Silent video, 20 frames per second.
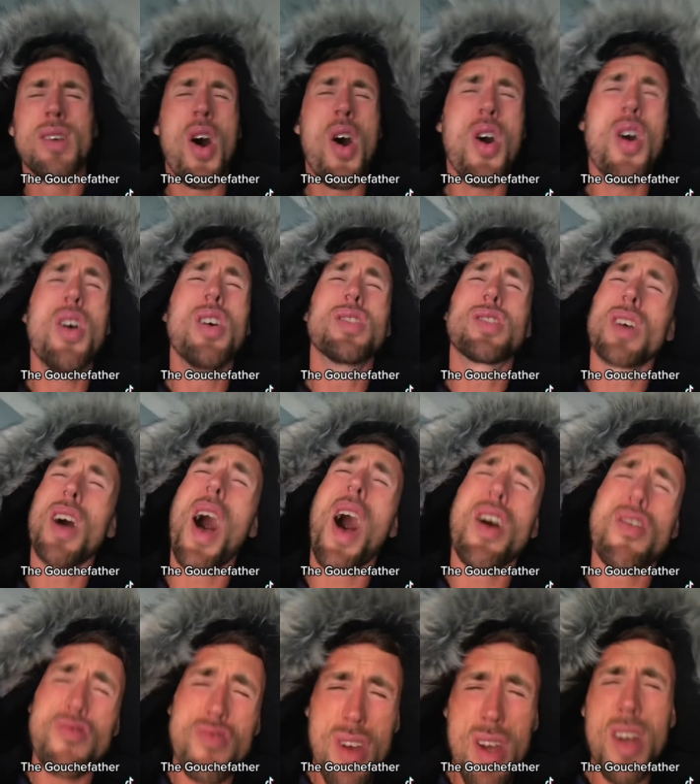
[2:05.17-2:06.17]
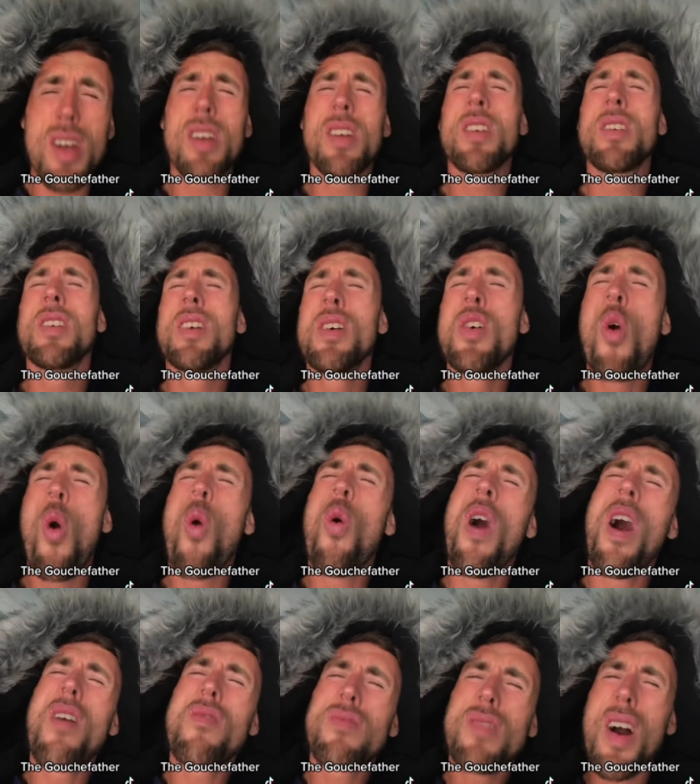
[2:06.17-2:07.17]
Oh, is that right? Well,
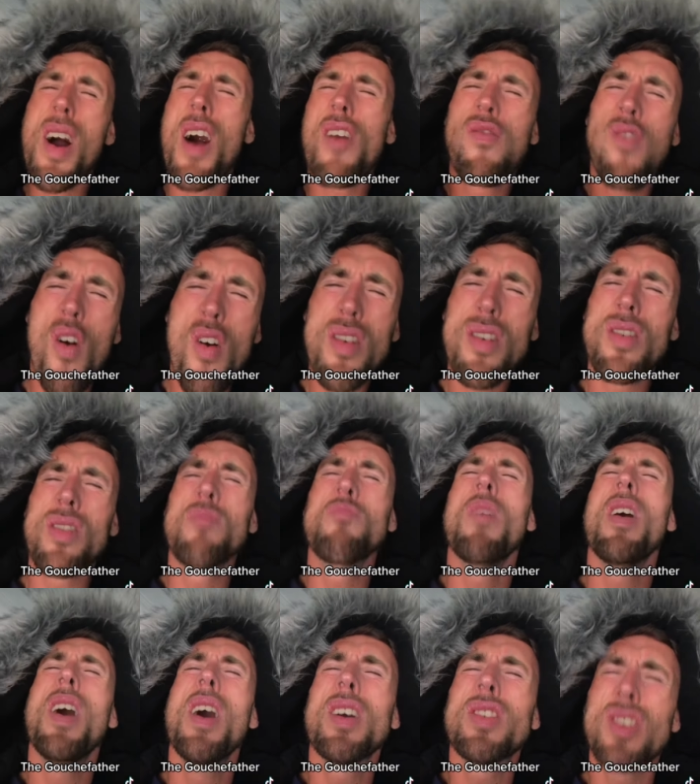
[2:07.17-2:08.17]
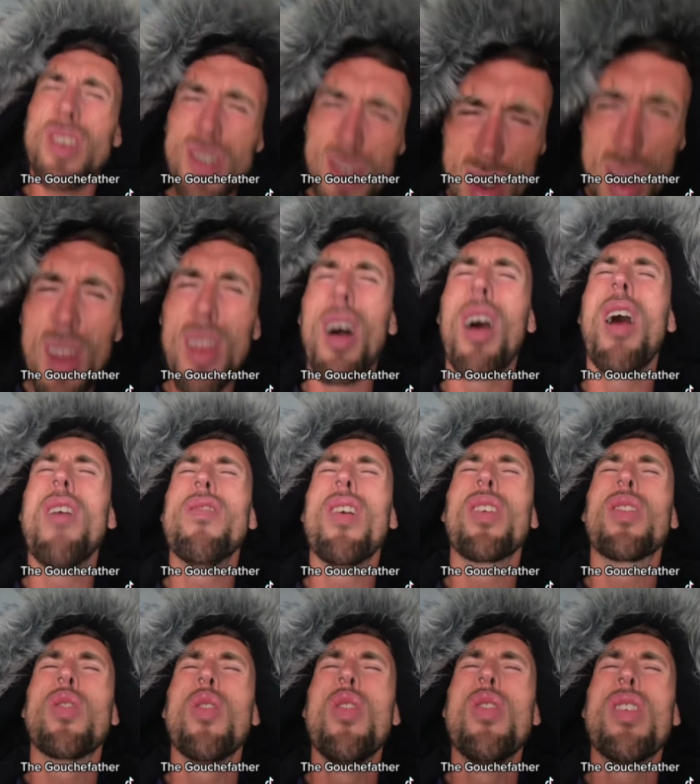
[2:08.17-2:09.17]
I've got a fucking message to
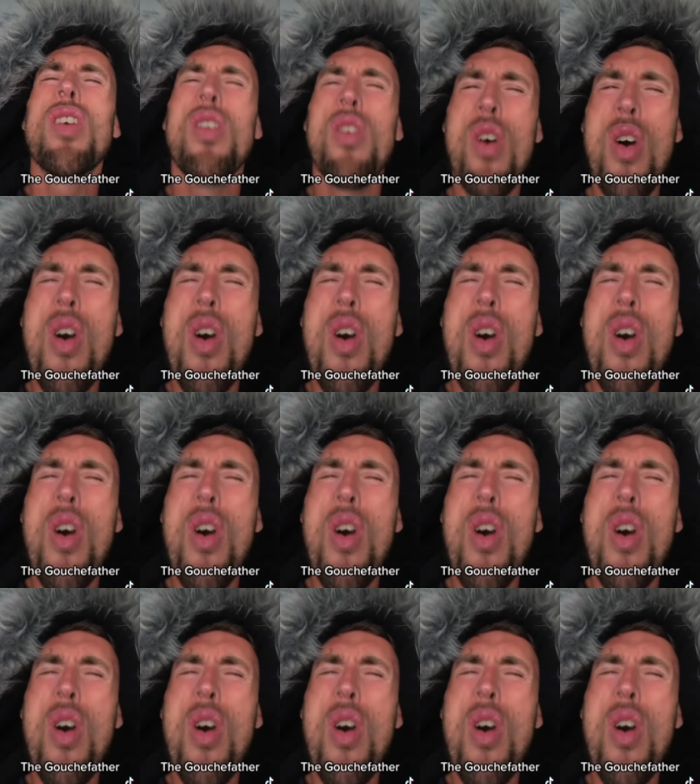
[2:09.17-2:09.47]
deliver you know.